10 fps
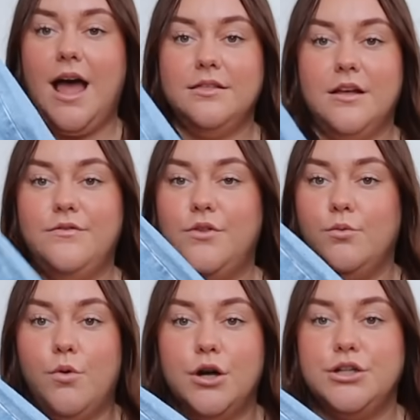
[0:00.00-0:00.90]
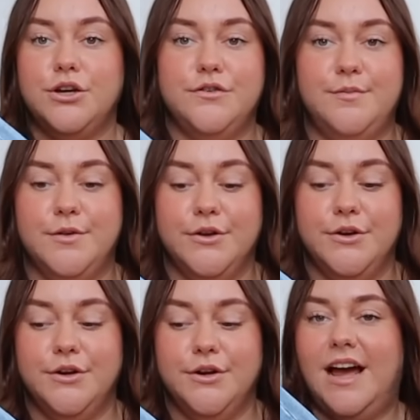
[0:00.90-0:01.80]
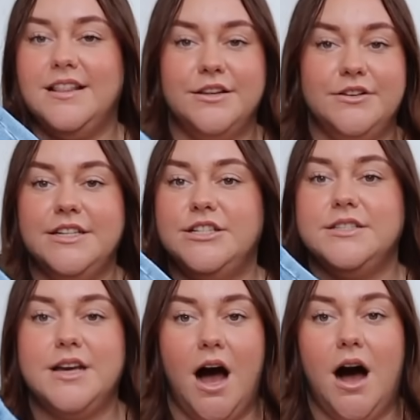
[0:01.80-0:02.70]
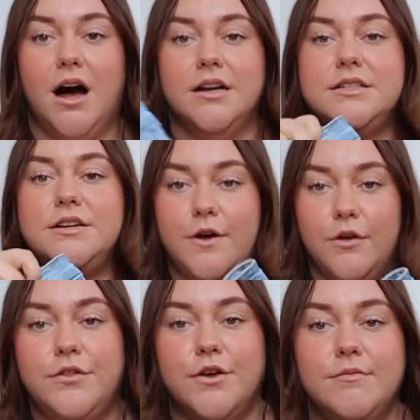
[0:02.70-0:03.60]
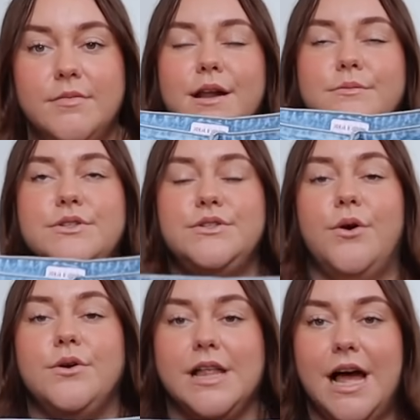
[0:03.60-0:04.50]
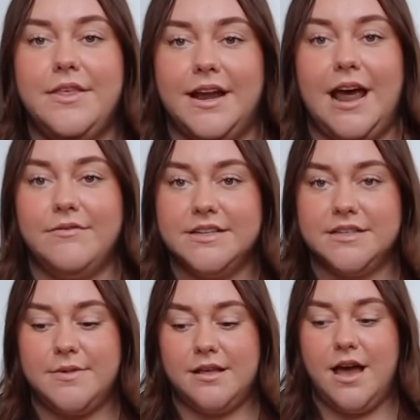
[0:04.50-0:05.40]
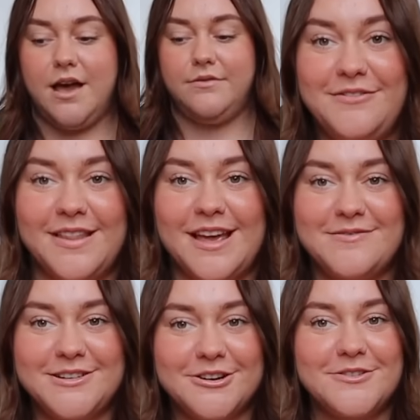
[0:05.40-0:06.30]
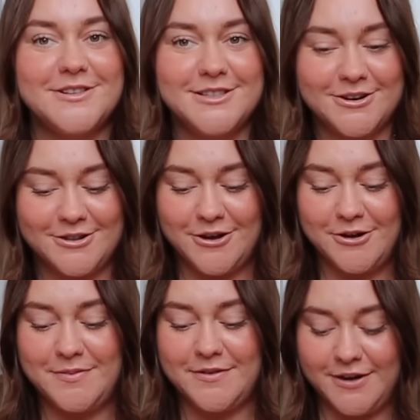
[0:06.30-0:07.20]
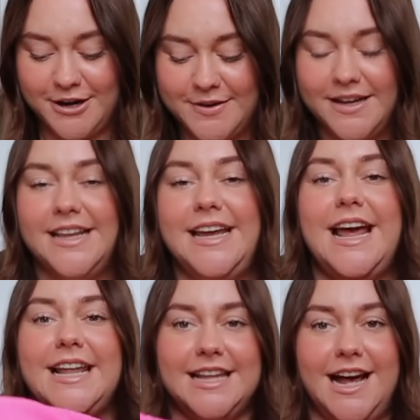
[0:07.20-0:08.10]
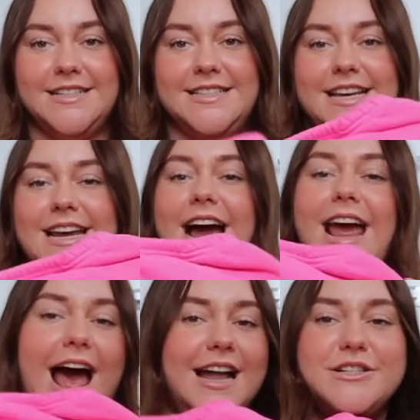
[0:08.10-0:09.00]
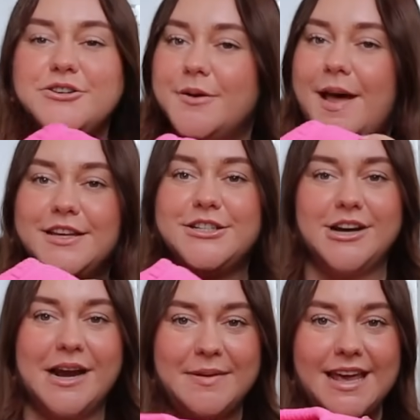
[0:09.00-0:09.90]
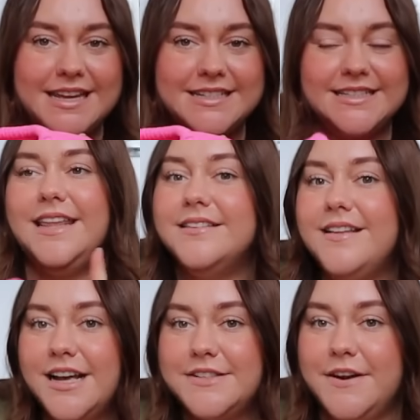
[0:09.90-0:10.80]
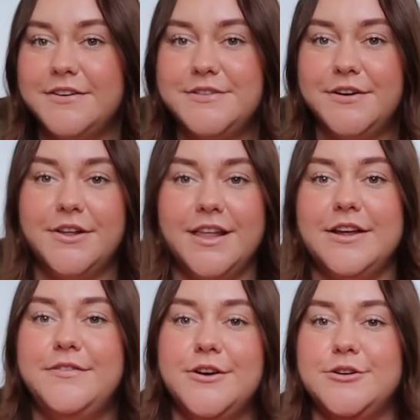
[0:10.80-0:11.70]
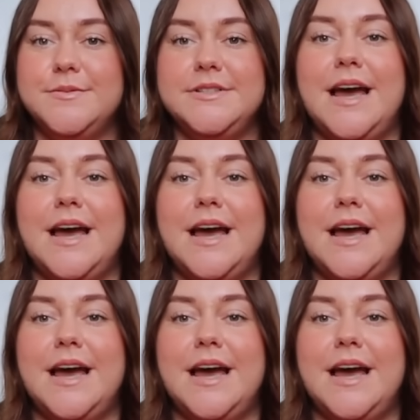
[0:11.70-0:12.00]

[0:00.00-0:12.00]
I love the wash of blue. I literally just can't fault them, and I'm so glad that I have these in my life. I feel like I've been talking for so long, but very quickly and lastly, I had to talk about these track pants. In the last favorites video that I filmed,